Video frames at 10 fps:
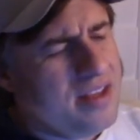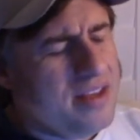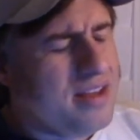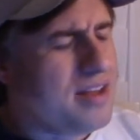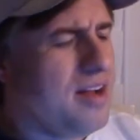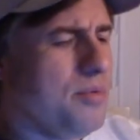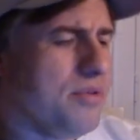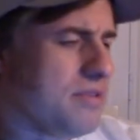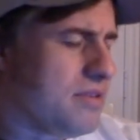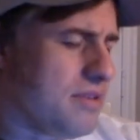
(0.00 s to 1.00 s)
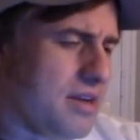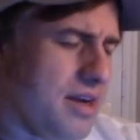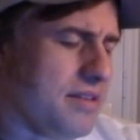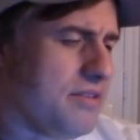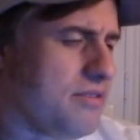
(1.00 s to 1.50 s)
that Cowboys,
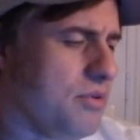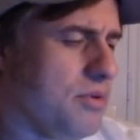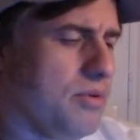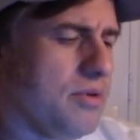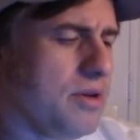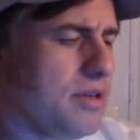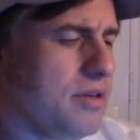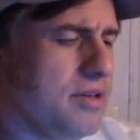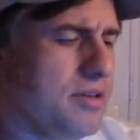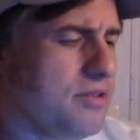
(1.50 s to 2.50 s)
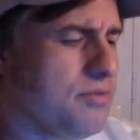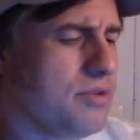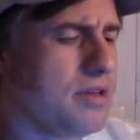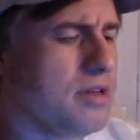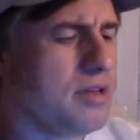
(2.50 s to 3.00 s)
God, they're so annoying. They, they just
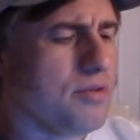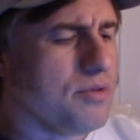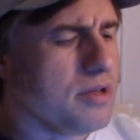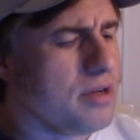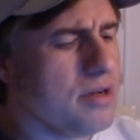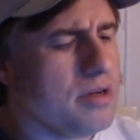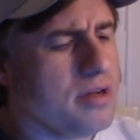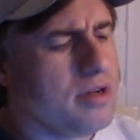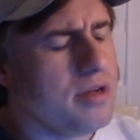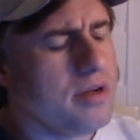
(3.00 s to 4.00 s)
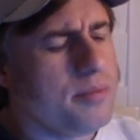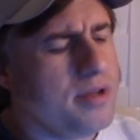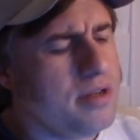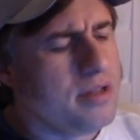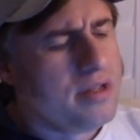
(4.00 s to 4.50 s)
really, you know, really. I, I
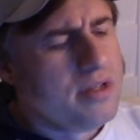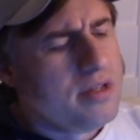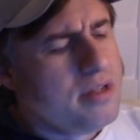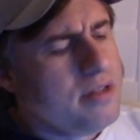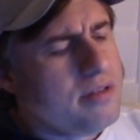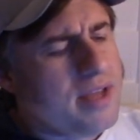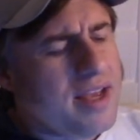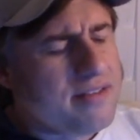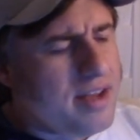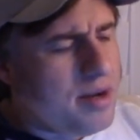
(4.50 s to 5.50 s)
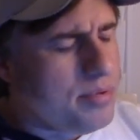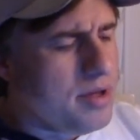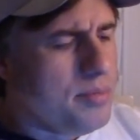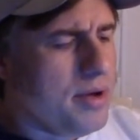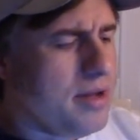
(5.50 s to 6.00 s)
mean, Dak's got to
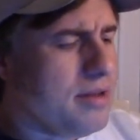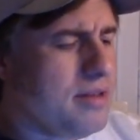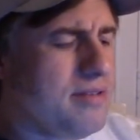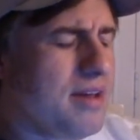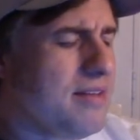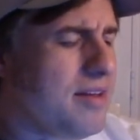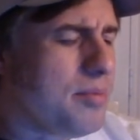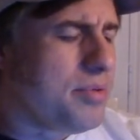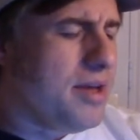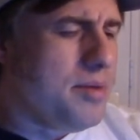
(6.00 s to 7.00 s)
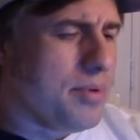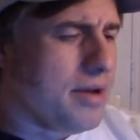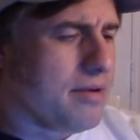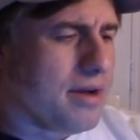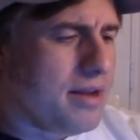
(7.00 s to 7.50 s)
play better. These guys got to play
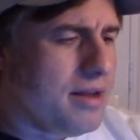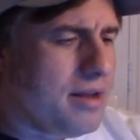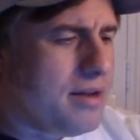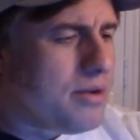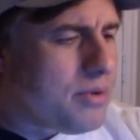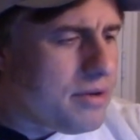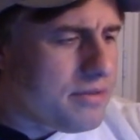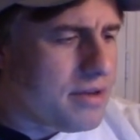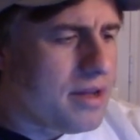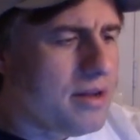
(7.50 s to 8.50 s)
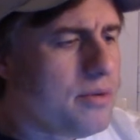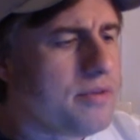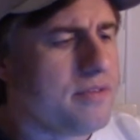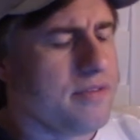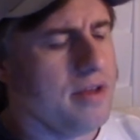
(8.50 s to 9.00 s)
better. I don't know what else. I don't know what
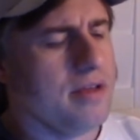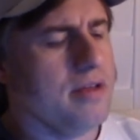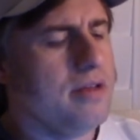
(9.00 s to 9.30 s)
else to tell you.